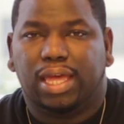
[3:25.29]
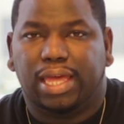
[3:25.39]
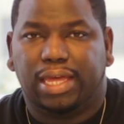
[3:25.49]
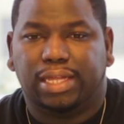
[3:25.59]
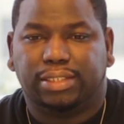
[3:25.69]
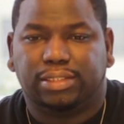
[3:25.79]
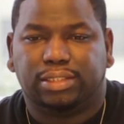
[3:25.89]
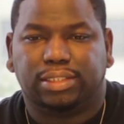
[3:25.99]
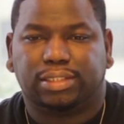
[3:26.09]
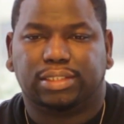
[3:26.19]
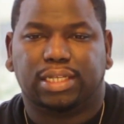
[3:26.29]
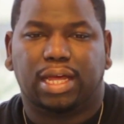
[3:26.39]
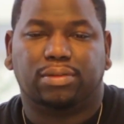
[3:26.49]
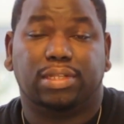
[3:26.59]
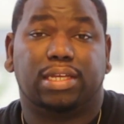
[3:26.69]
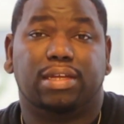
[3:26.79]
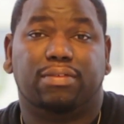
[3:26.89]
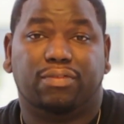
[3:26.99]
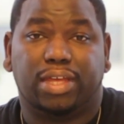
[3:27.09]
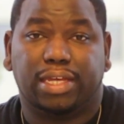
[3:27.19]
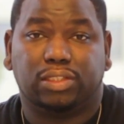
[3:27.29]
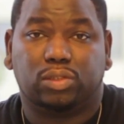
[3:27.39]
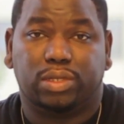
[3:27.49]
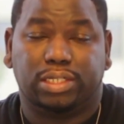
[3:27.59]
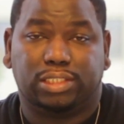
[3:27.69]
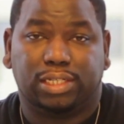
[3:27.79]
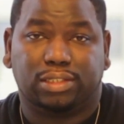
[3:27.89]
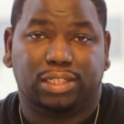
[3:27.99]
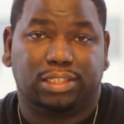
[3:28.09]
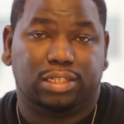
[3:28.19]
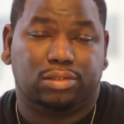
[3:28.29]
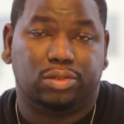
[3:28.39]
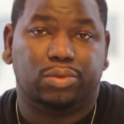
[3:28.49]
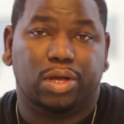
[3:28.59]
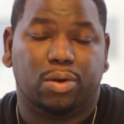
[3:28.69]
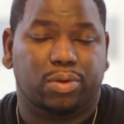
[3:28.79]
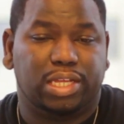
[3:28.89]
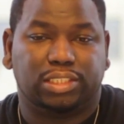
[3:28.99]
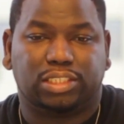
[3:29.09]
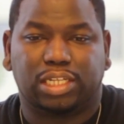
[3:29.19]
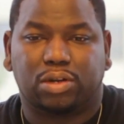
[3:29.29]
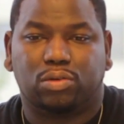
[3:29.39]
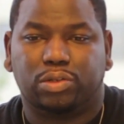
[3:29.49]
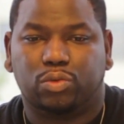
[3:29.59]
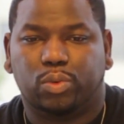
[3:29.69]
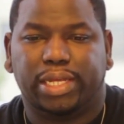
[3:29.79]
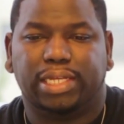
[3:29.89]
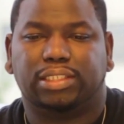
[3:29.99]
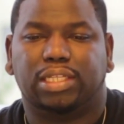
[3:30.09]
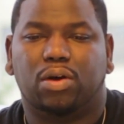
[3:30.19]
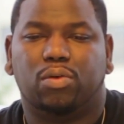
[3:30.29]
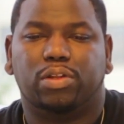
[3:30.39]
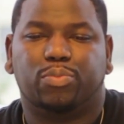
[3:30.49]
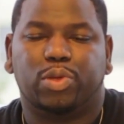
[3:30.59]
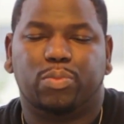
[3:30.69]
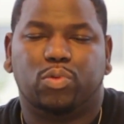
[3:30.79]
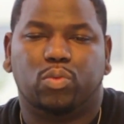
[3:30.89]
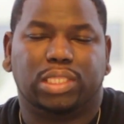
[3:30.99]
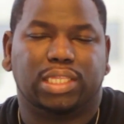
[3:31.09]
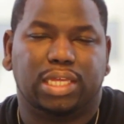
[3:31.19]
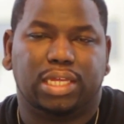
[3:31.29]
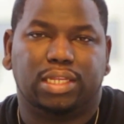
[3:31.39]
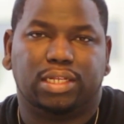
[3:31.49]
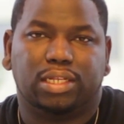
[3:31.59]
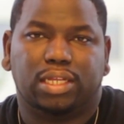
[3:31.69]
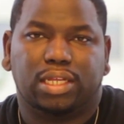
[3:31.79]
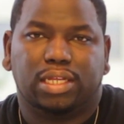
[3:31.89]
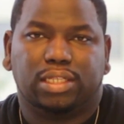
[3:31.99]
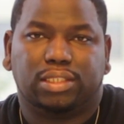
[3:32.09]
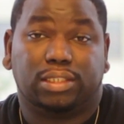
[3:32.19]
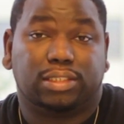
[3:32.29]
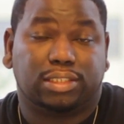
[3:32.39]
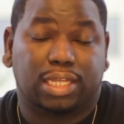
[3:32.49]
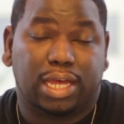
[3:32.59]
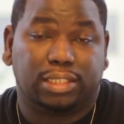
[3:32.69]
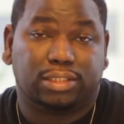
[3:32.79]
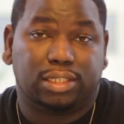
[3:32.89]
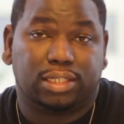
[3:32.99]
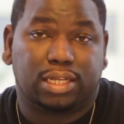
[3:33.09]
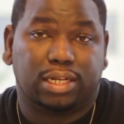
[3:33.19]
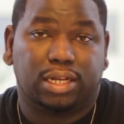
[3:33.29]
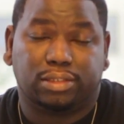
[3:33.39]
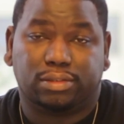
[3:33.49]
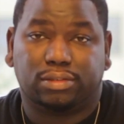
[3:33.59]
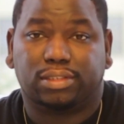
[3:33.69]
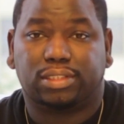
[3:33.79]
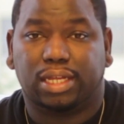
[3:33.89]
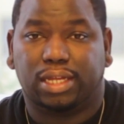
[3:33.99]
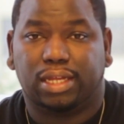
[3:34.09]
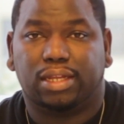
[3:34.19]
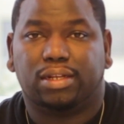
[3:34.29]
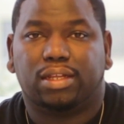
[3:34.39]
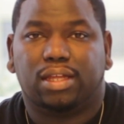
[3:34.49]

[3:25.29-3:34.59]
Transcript: And this is how they convey it to each other that they do know in subtle little ways that only people within the society can understand.